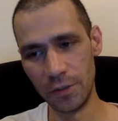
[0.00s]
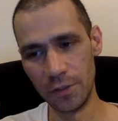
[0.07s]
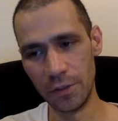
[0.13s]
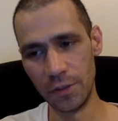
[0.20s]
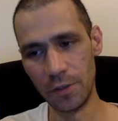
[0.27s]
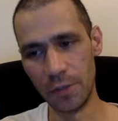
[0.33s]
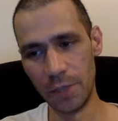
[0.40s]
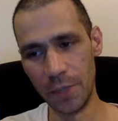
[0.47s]

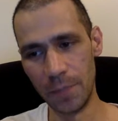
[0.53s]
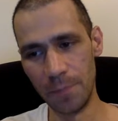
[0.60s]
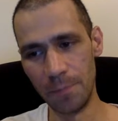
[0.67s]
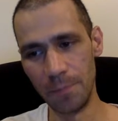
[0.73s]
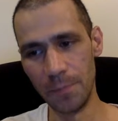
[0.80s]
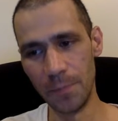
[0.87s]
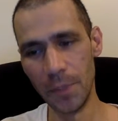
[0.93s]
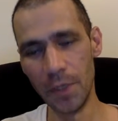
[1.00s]
So
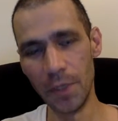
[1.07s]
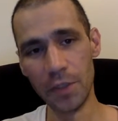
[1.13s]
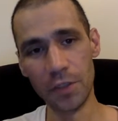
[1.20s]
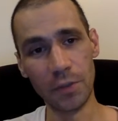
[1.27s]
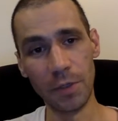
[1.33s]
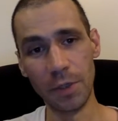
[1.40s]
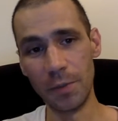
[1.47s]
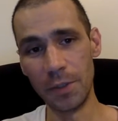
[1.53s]

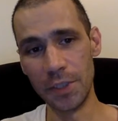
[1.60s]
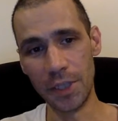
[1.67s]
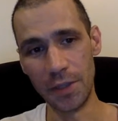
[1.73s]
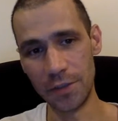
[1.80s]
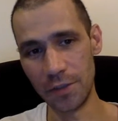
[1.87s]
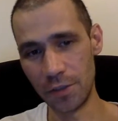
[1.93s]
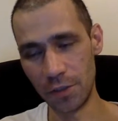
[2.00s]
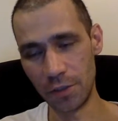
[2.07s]
anyways, yeah,
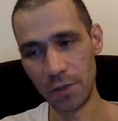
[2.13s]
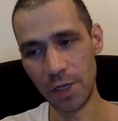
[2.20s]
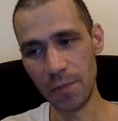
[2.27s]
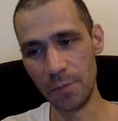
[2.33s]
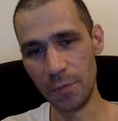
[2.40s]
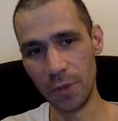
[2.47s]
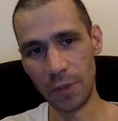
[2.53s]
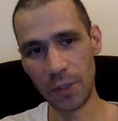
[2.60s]
this is a
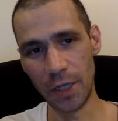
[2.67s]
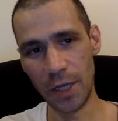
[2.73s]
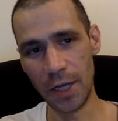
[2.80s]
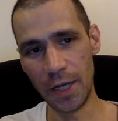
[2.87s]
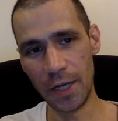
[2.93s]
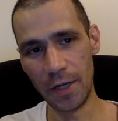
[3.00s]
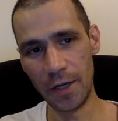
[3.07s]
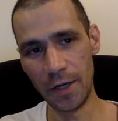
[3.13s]
great book,
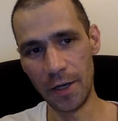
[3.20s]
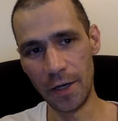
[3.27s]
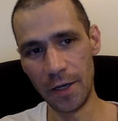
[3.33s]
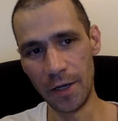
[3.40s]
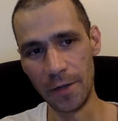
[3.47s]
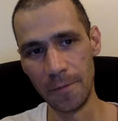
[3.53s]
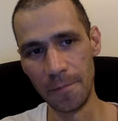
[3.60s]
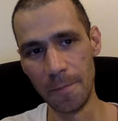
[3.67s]
and
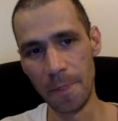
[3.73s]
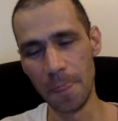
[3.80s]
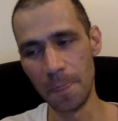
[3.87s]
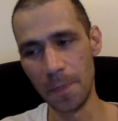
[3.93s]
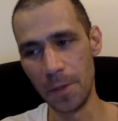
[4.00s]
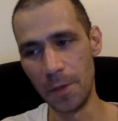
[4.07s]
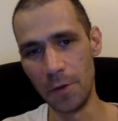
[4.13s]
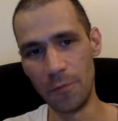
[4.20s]

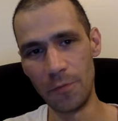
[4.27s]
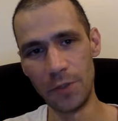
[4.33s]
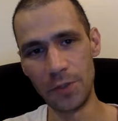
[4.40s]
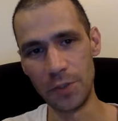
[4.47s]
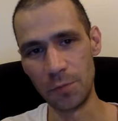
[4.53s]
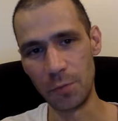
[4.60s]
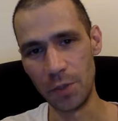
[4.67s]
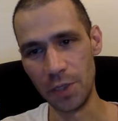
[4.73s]
if
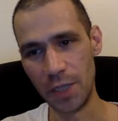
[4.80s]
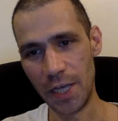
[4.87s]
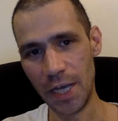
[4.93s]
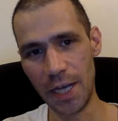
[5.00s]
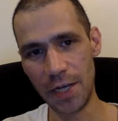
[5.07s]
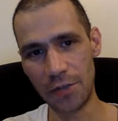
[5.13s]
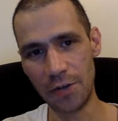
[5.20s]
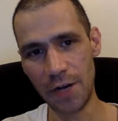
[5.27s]
this is one you
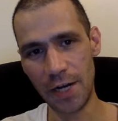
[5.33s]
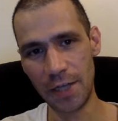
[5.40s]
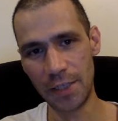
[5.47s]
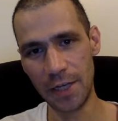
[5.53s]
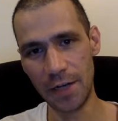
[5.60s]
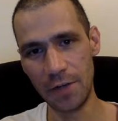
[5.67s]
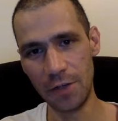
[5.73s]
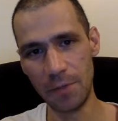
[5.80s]
can't track
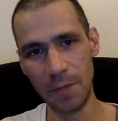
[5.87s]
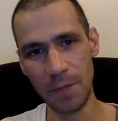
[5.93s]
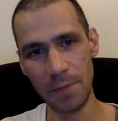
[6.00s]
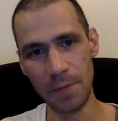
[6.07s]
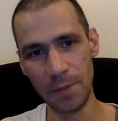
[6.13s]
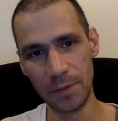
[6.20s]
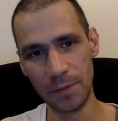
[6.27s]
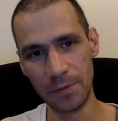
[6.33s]
down, you might
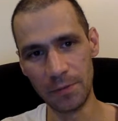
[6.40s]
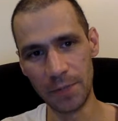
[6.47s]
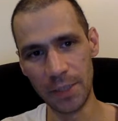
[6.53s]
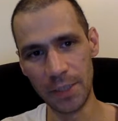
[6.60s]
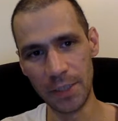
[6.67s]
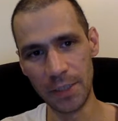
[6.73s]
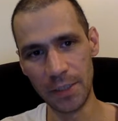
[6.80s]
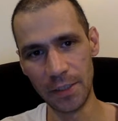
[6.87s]
be able to
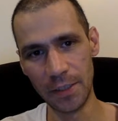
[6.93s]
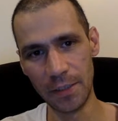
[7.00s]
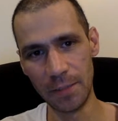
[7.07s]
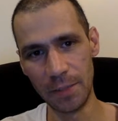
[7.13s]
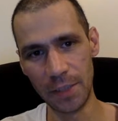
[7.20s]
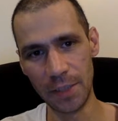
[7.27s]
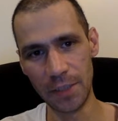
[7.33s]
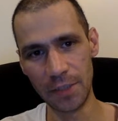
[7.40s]
find
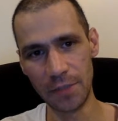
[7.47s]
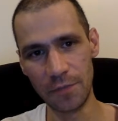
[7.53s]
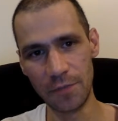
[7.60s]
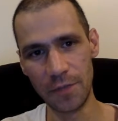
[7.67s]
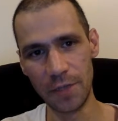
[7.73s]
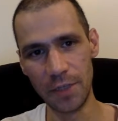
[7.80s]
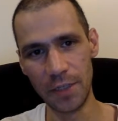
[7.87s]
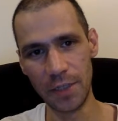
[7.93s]
Against the
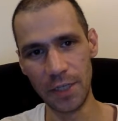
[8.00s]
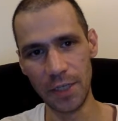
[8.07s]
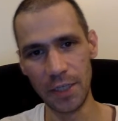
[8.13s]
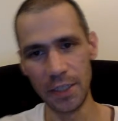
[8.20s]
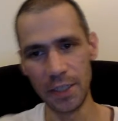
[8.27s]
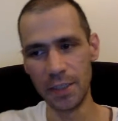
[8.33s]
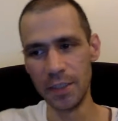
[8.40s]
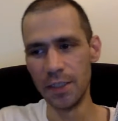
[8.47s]
Fallen
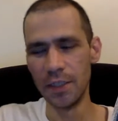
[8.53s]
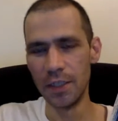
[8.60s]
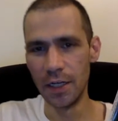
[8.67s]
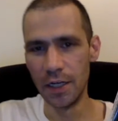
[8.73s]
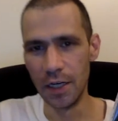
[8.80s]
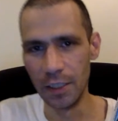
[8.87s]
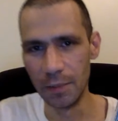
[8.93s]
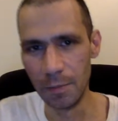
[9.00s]
Night.
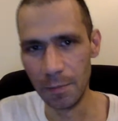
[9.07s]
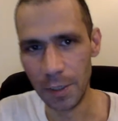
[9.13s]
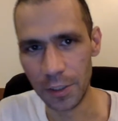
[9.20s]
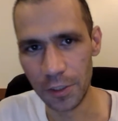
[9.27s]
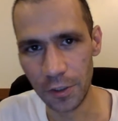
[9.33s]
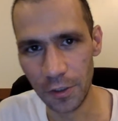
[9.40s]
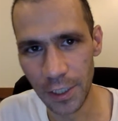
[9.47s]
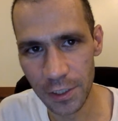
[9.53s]
Let me make
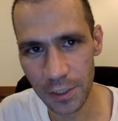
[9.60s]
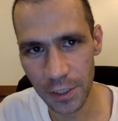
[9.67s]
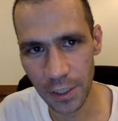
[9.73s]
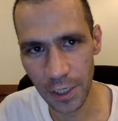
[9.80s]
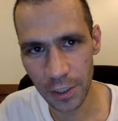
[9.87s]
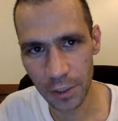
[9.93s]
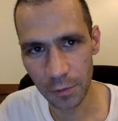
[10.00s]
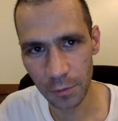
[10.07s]
sure that's the
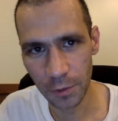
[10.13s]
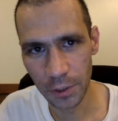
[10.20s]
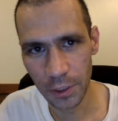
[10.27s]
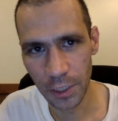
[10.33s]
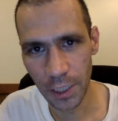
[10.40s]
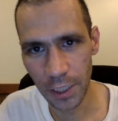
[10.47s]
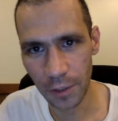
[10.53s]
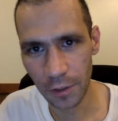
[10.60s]
actual
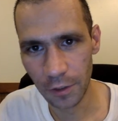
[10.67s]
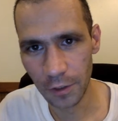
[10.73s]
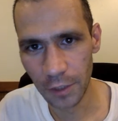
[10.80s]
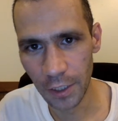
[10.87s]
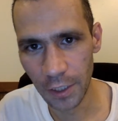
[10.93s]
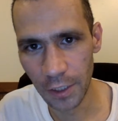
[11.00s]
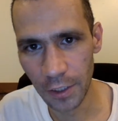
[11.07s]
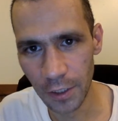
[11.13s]
title.
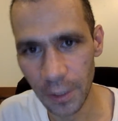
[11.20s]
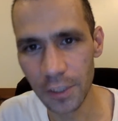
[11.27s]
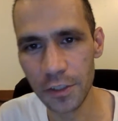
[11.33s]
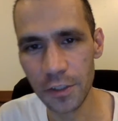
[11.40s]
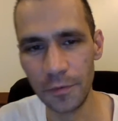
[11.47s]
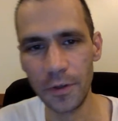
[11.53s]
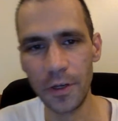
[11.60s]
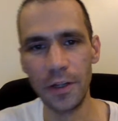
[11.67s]
Yeah, Against
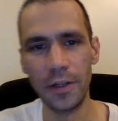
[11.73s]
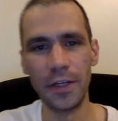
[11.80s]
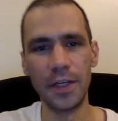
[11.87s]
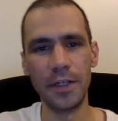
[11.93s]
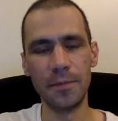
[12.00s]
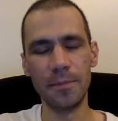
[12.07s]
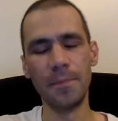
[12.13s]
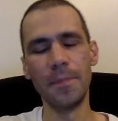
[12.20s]
the Fallen Night.